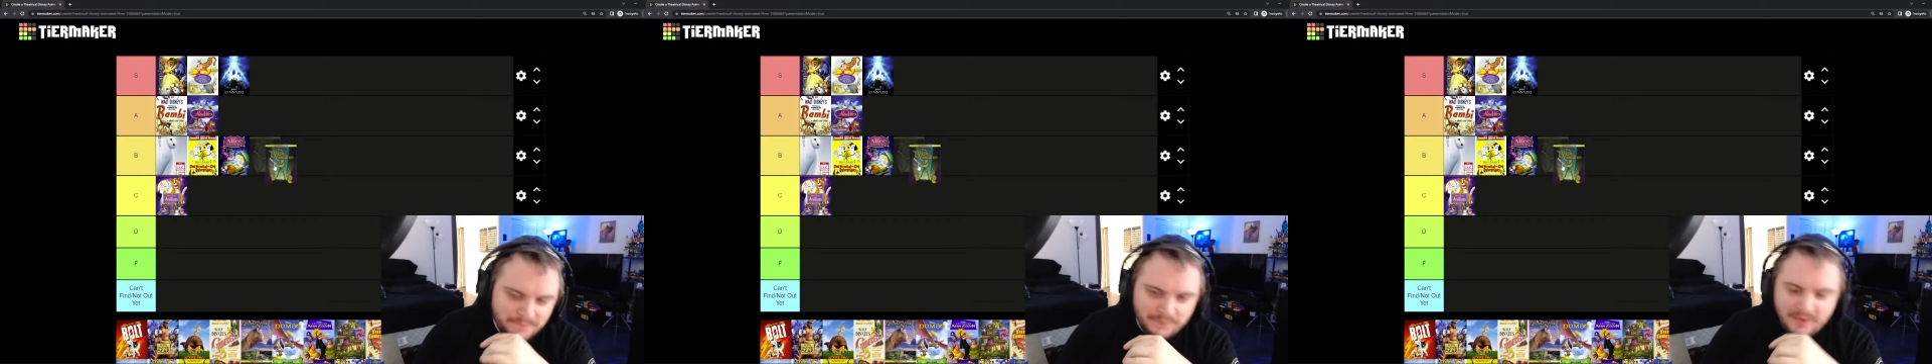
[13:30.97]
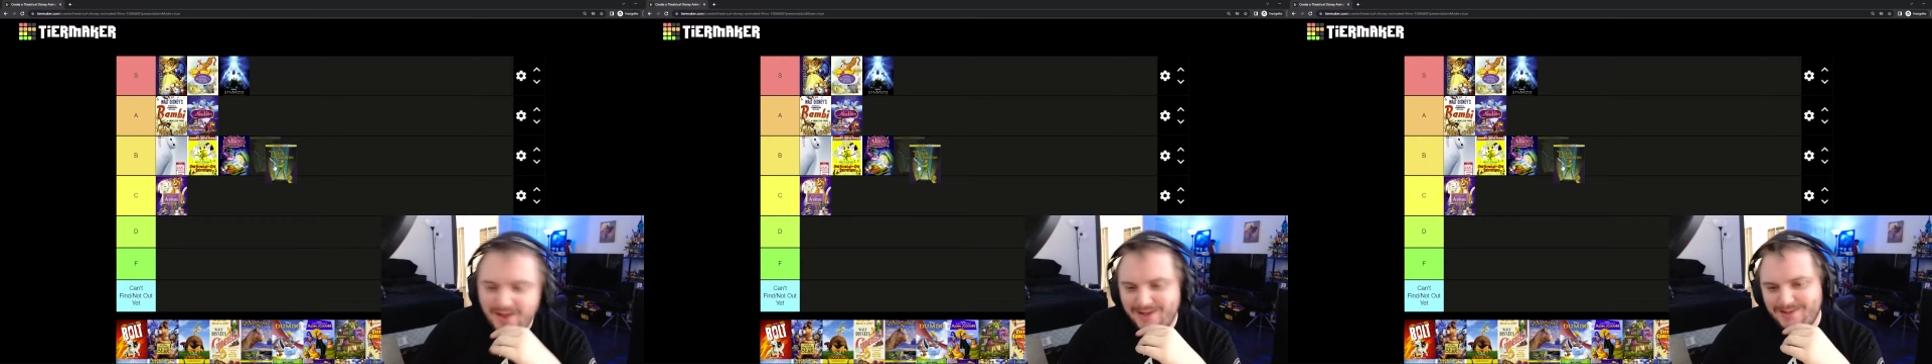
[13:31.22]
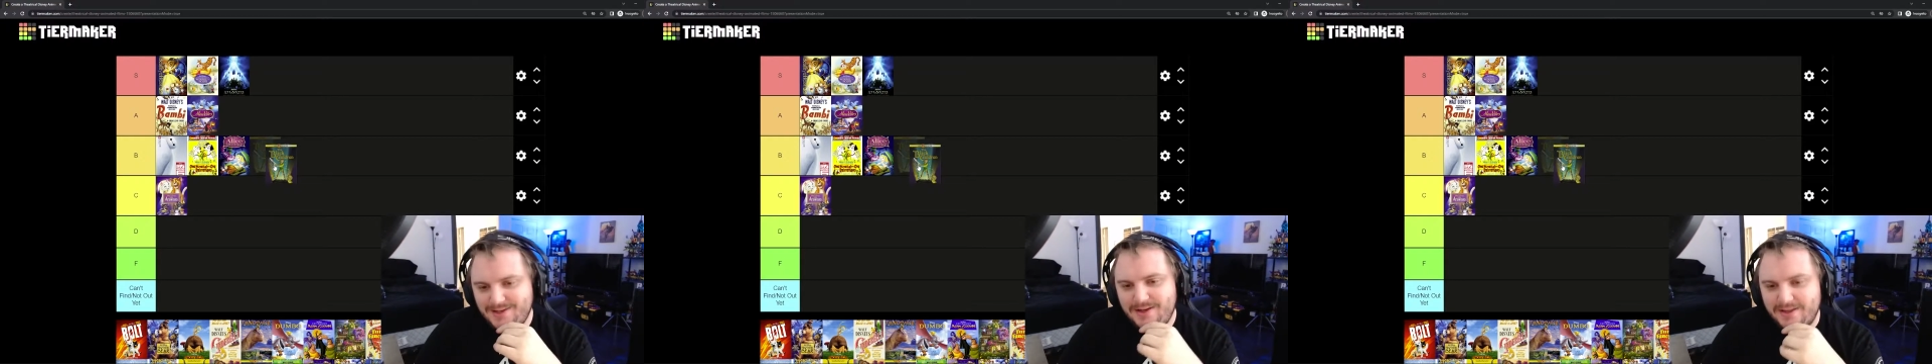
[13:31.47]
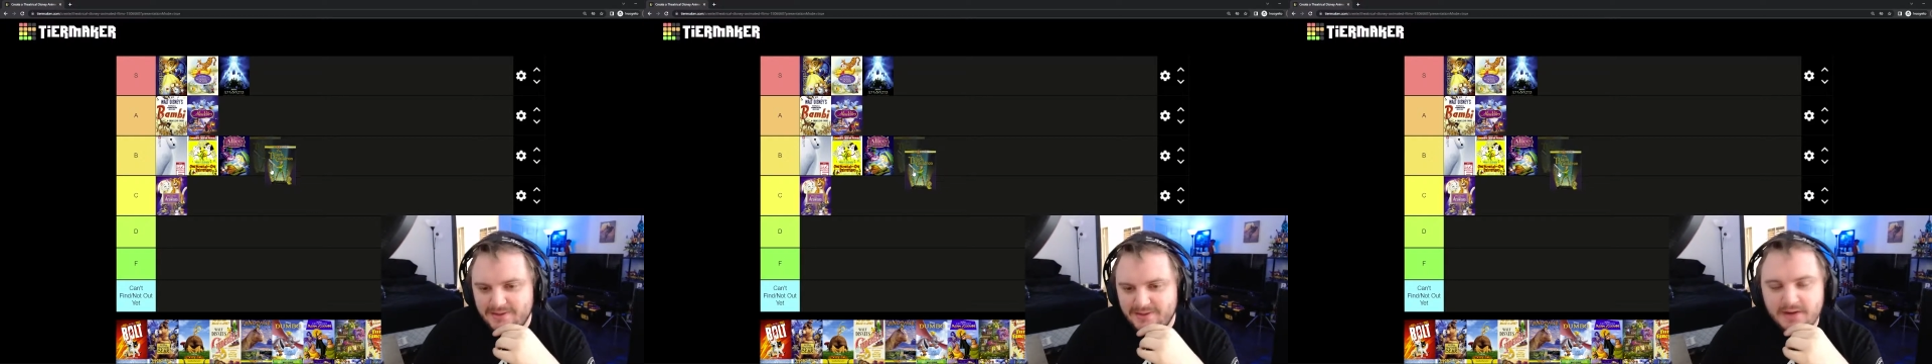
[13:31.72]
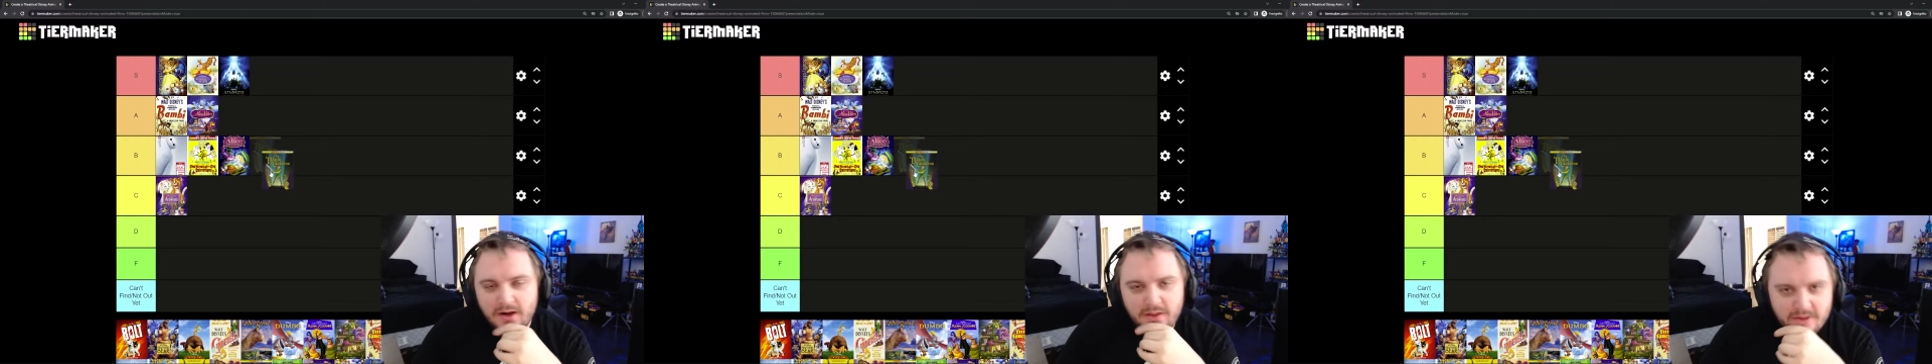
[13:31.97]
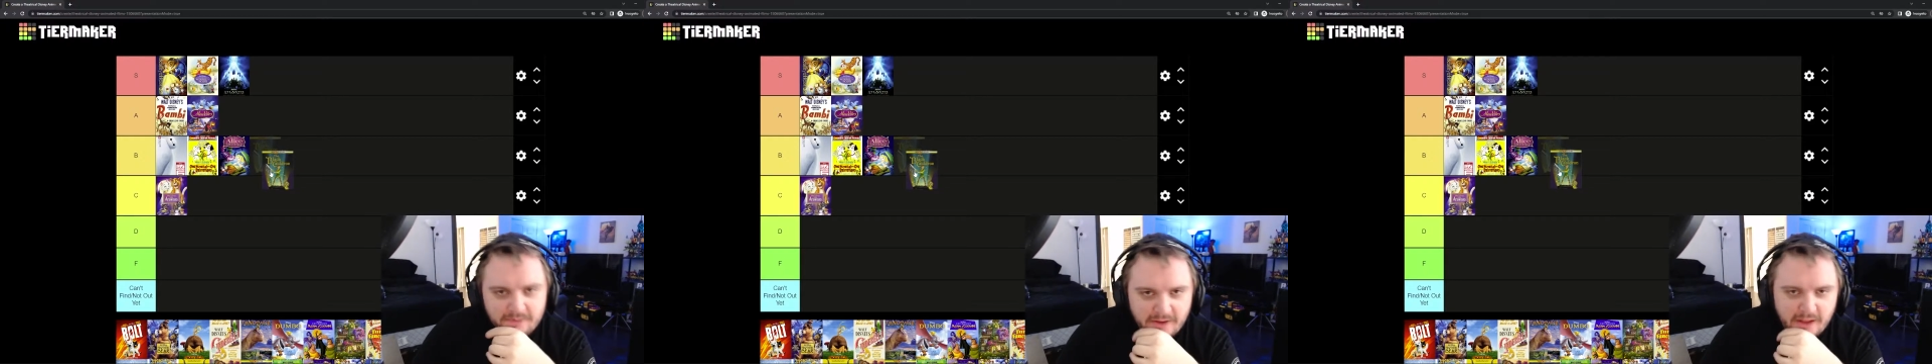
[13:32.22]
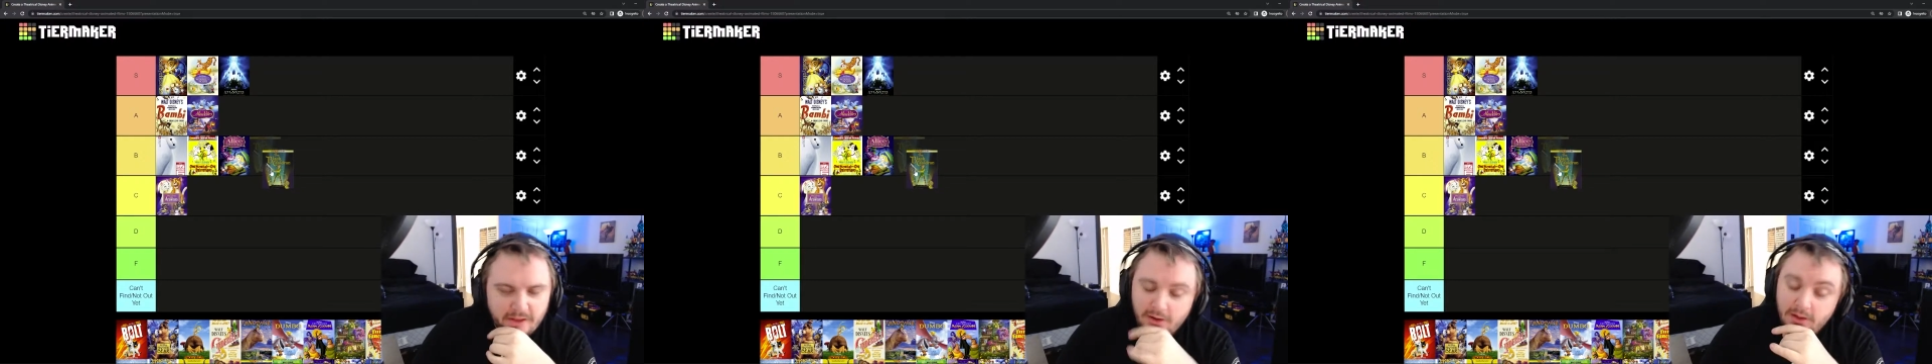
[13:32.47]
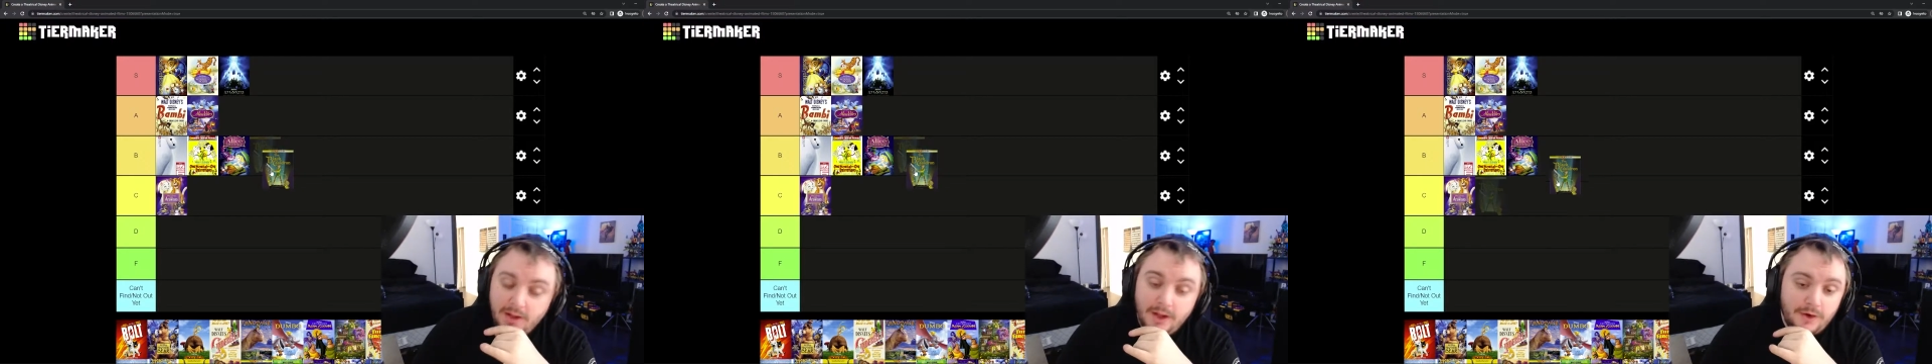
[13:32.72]
Is it necessarily a failure?
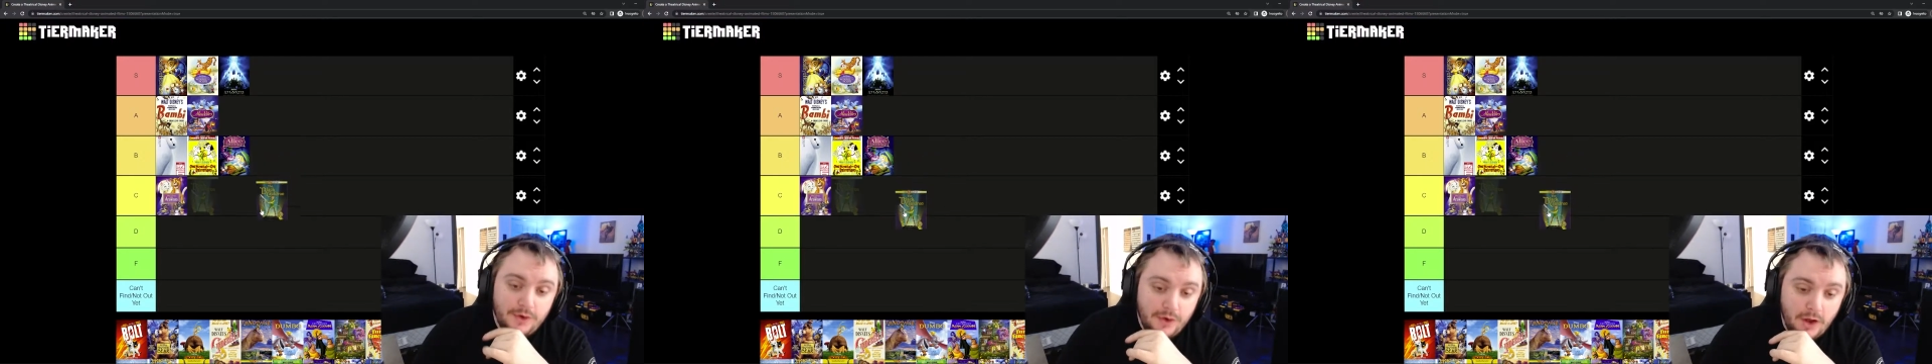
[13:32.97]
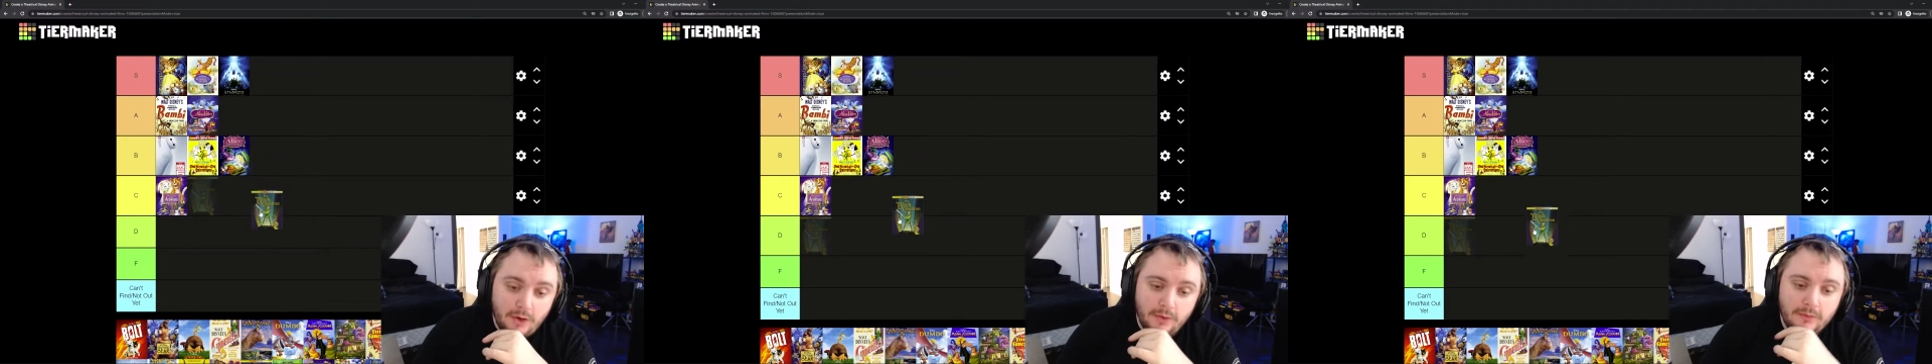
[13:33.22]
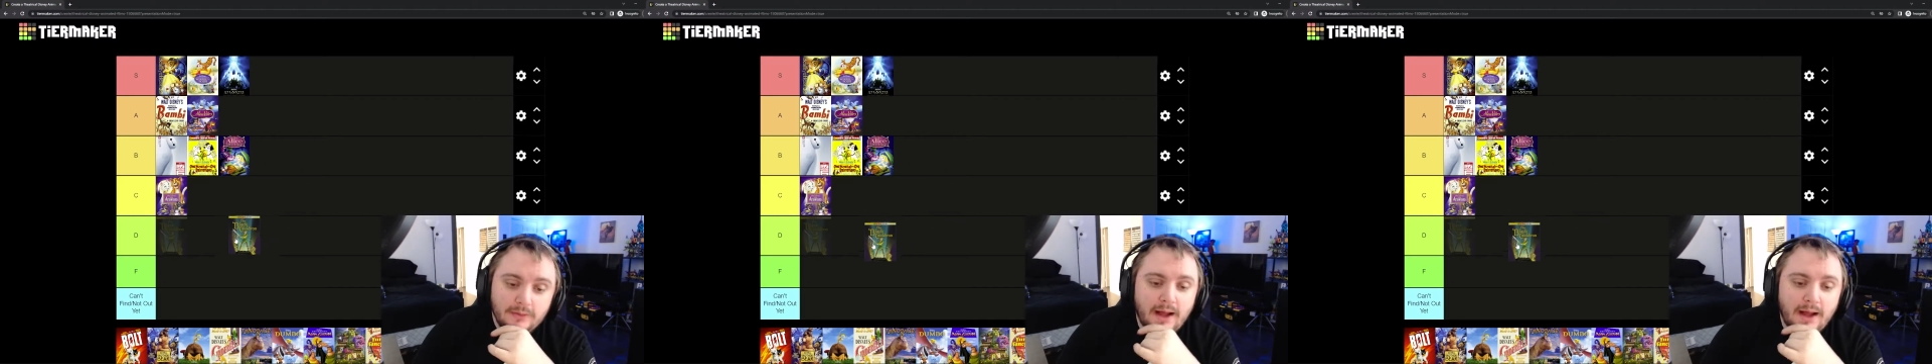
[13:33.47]
No.